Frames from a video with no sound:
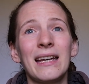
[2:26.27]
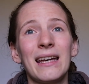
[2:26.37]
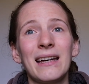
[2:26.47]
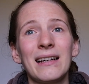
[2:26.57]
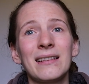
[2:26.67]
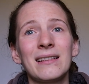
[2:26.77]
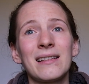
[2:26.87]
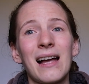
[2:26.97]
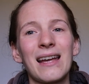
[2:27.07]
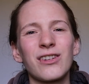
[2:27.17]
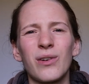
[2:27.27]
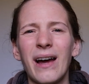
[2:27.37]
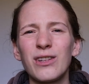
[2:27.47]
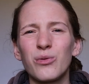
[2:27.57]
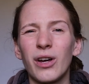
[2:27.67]
And I
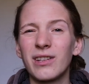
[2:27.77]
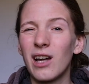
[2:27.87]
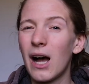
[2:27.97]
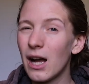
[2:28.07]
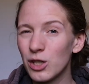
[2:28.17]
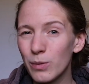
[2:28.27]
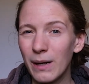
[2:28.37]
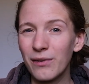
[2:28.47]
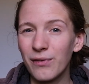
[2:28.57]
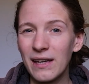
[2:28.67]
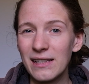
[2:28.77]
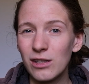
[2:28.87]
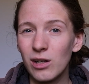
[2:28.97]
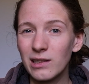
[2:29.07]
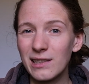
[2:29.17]
try to not touch my face
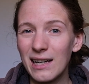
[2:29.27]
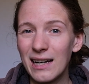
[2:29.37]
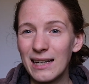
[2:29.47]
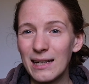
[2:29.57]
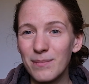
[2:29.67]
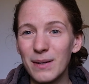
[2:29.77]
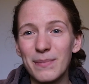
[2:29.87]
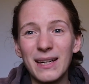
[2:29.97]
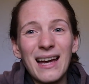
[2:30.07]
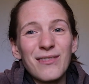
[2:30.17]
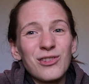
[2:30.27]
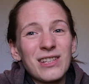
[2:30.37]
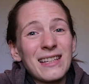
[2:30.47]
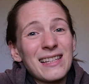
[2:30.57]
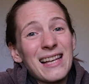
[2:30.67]
all the time, but I have to
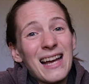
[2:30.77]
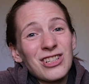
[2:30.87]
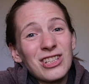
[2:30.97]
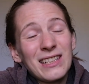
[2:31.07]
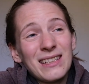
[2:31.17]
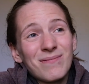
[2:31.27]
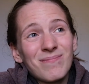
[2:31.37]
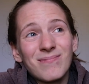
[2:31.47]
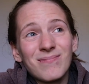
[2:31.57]
say that's actually